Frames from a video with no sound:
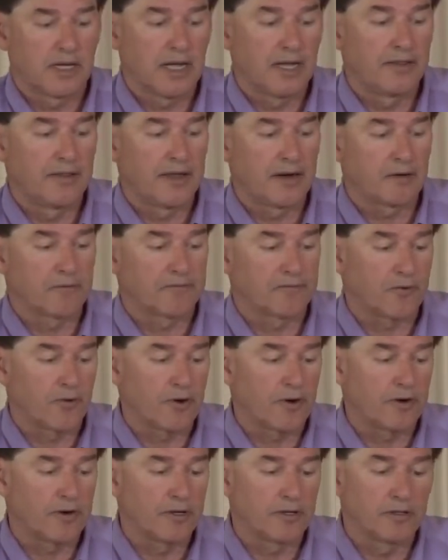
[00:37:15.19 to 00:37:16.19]
and
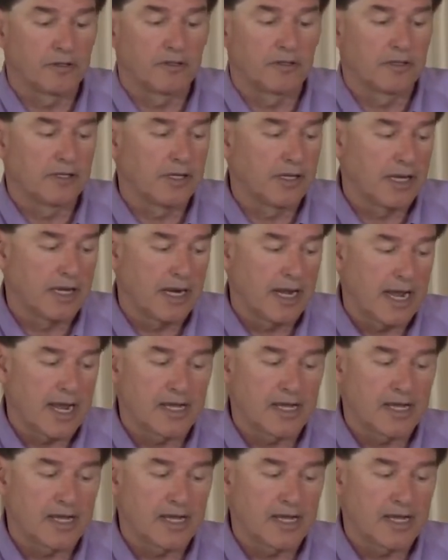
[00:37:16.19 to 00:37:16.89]
therefore it